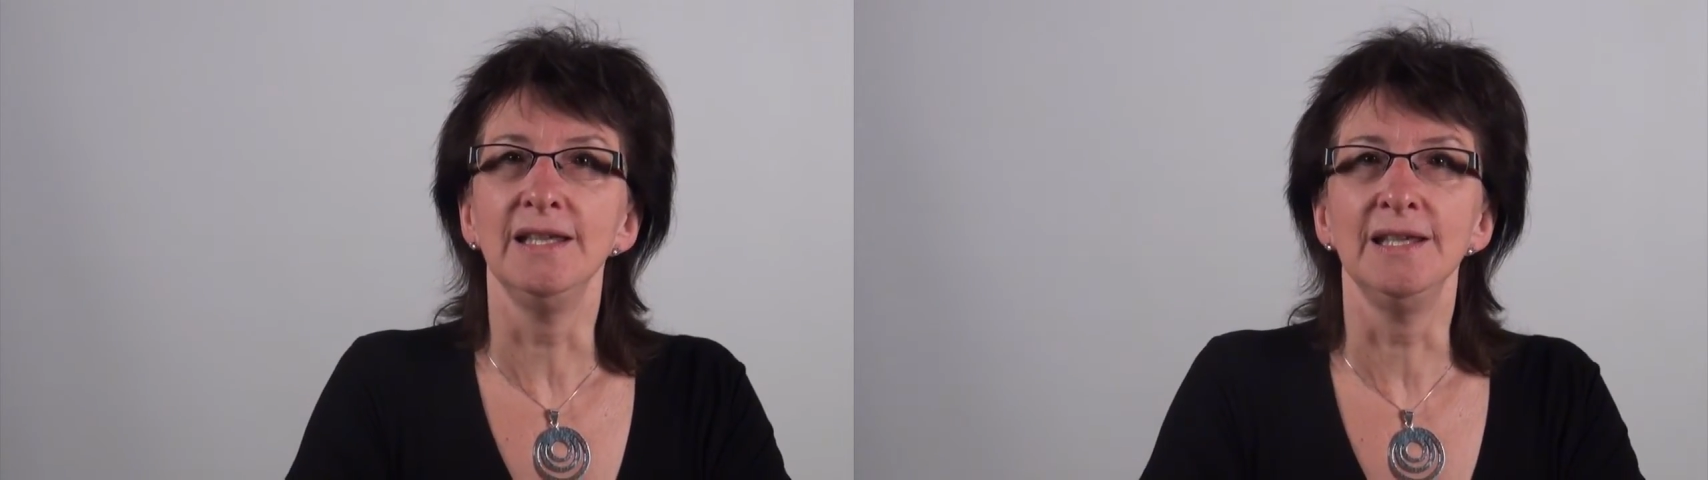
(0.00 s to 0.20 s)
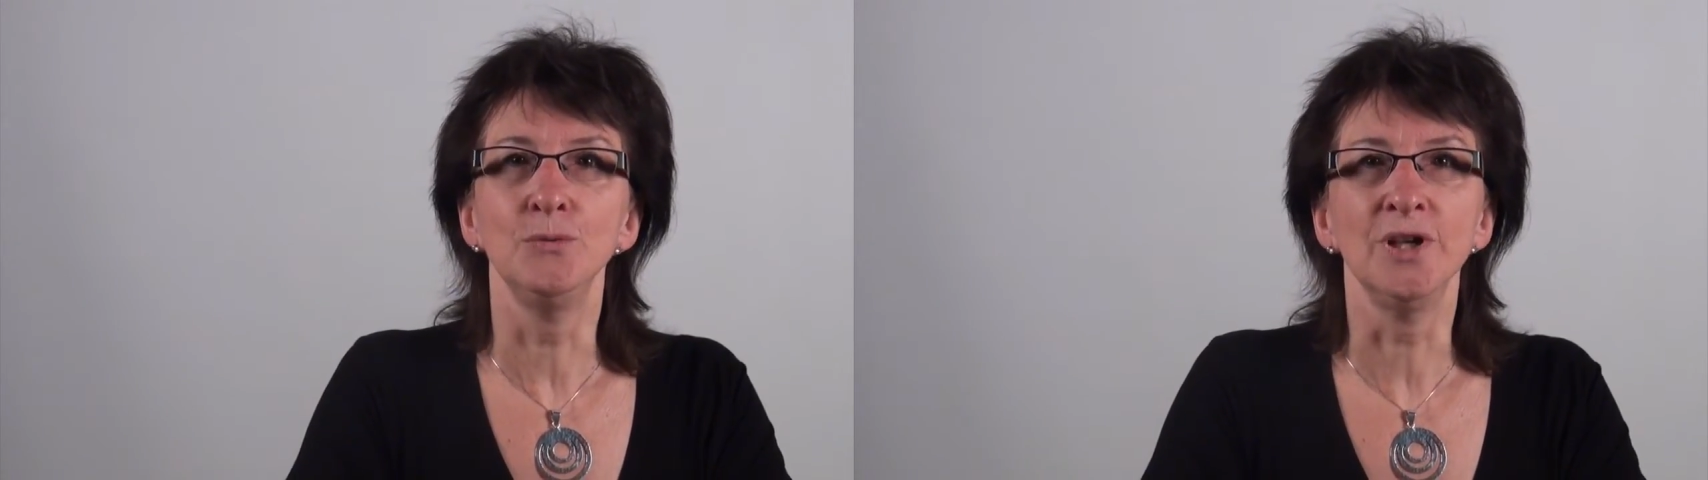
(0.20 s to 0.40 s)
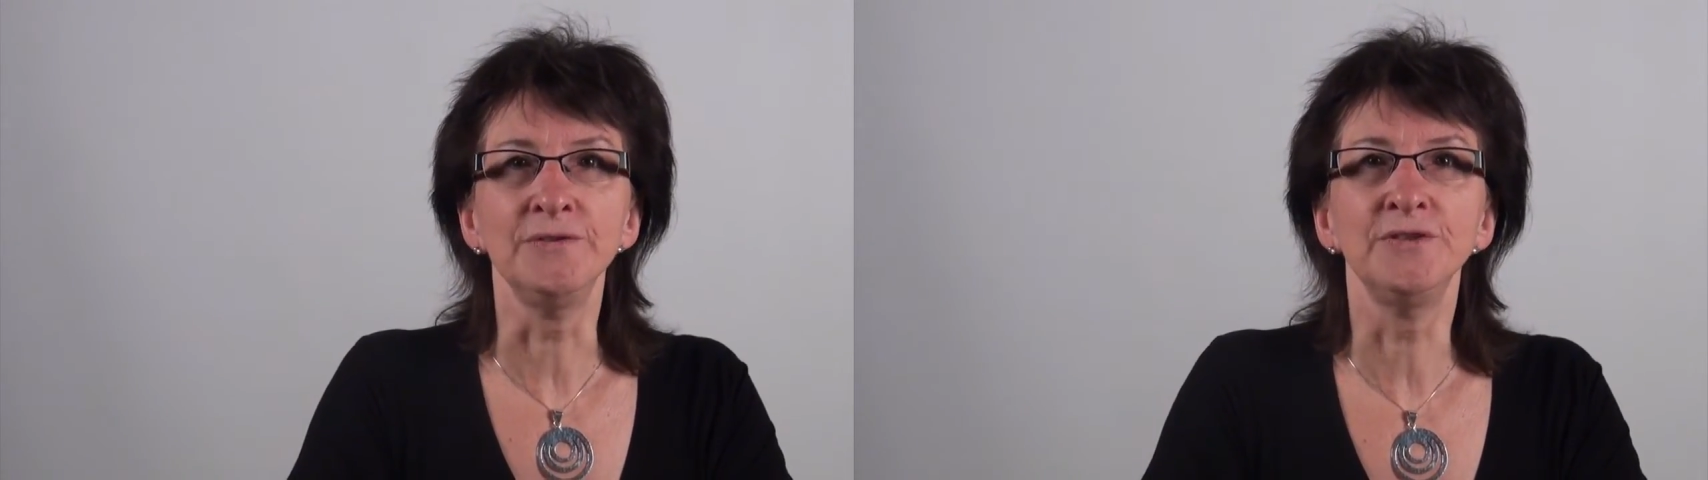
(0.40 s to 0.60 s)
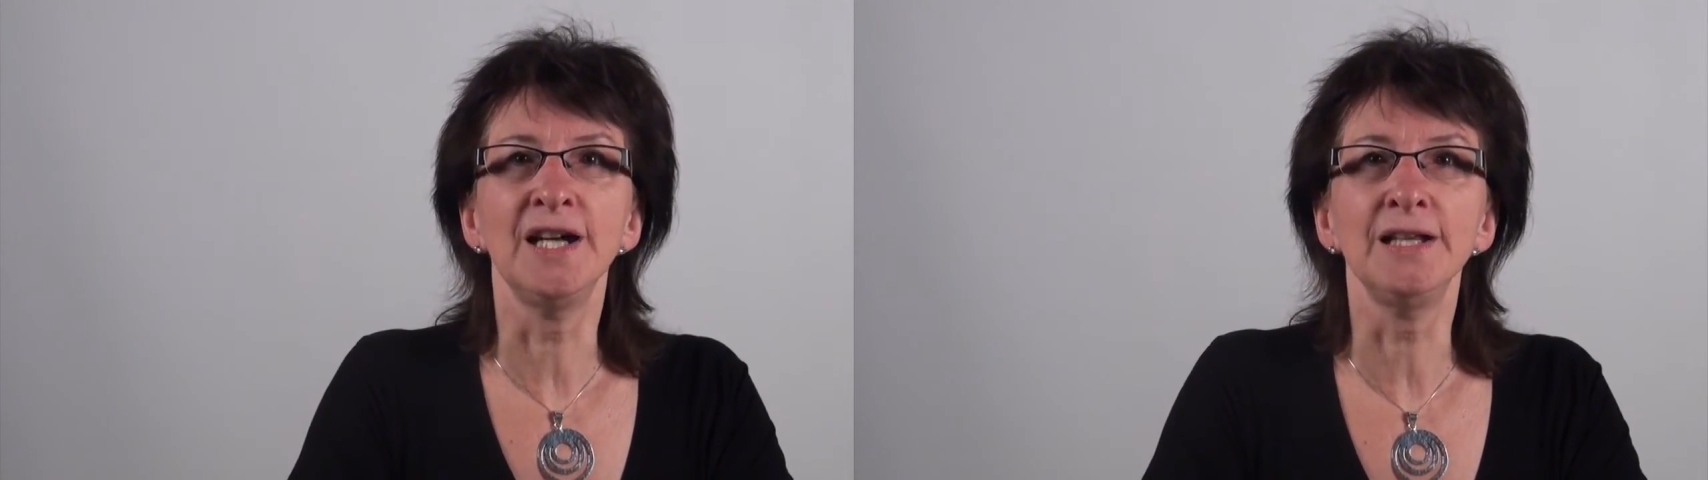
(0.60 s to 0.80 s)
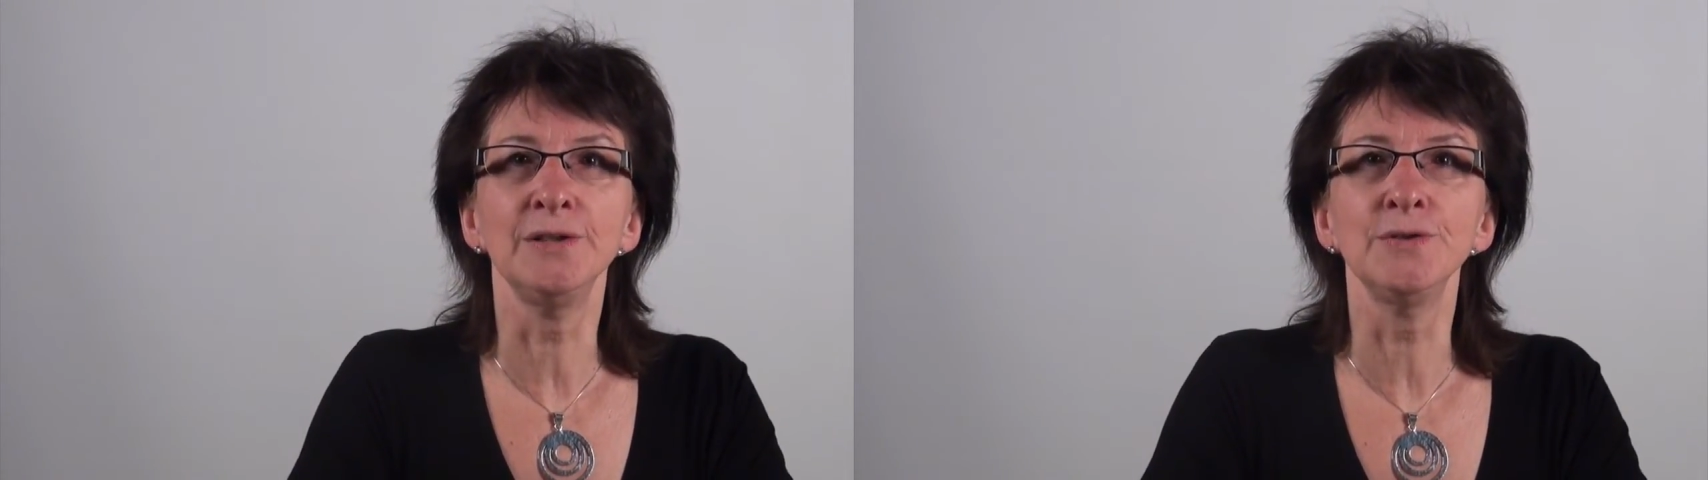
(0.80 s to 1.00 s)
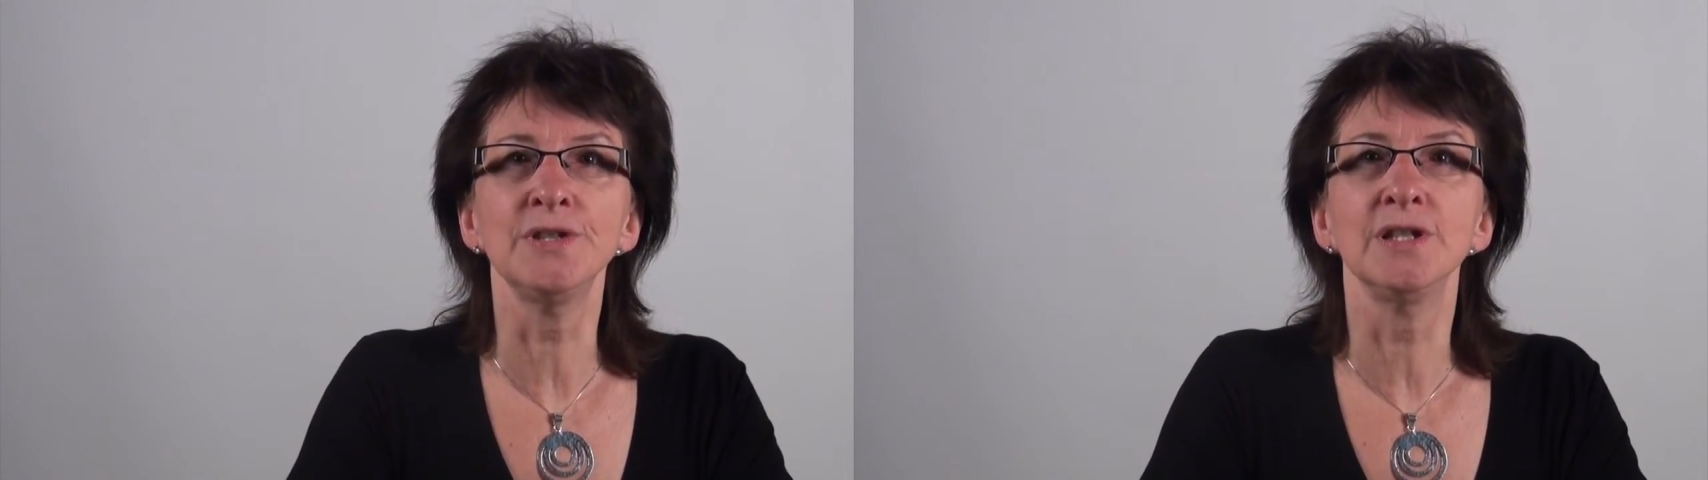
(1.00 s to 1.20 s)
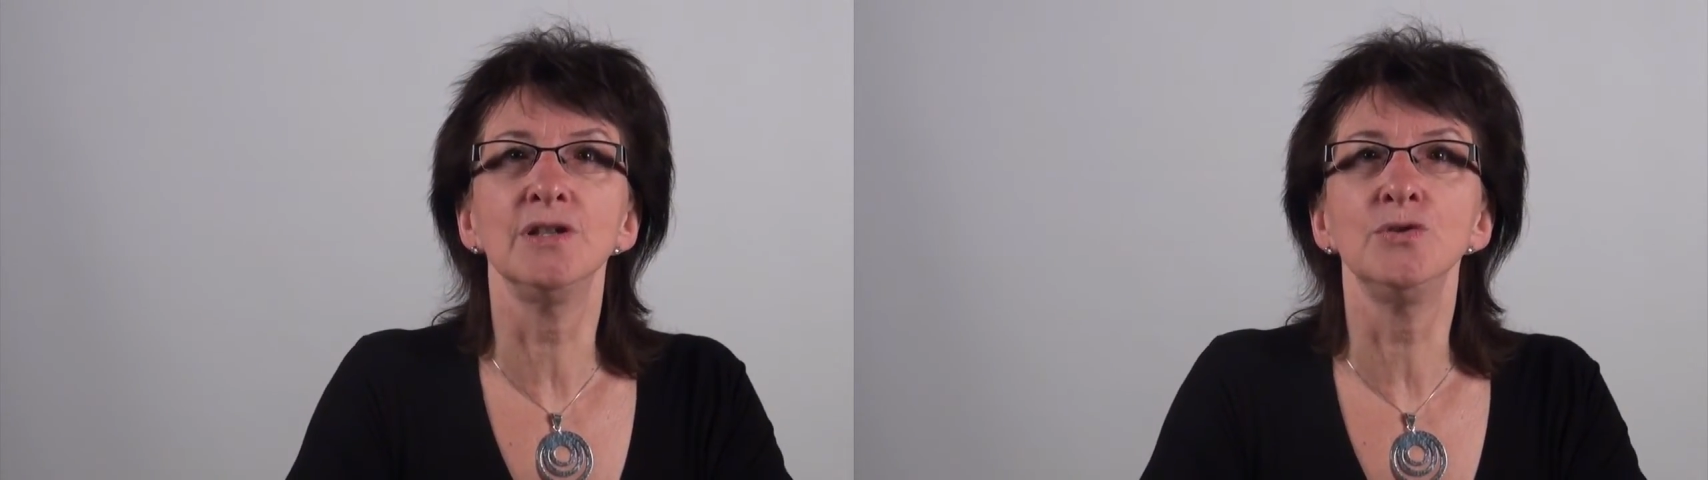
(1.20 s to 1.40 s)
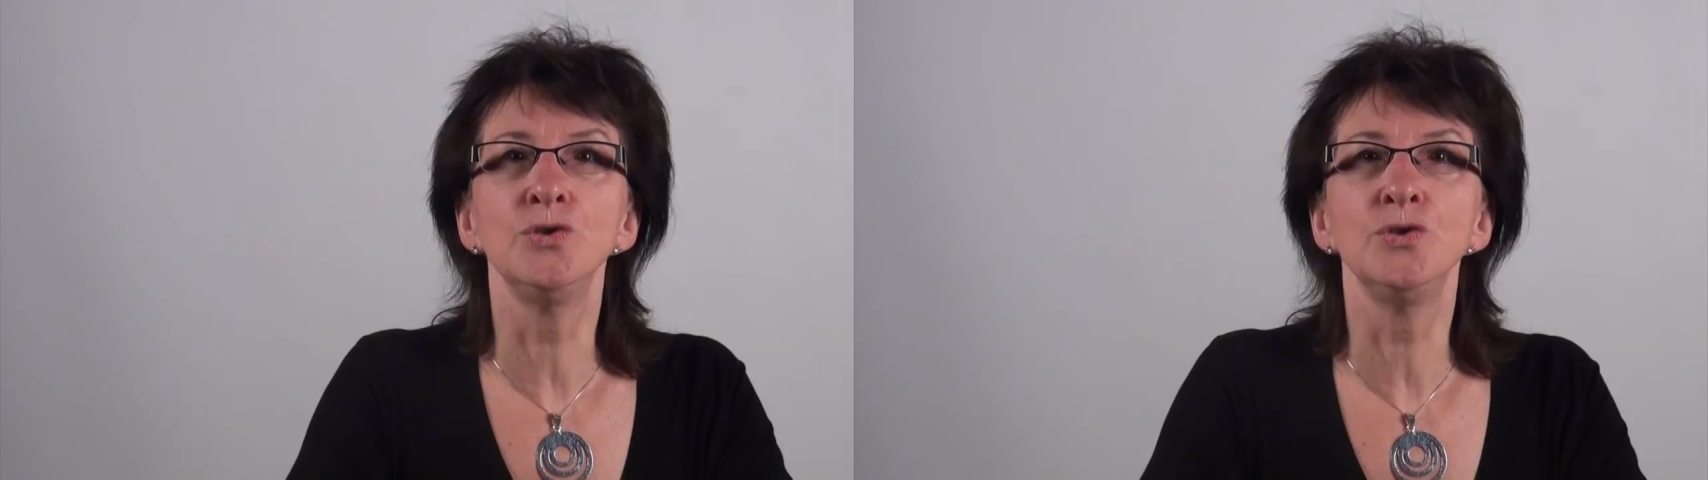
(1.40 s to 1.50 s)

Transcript: In what follows,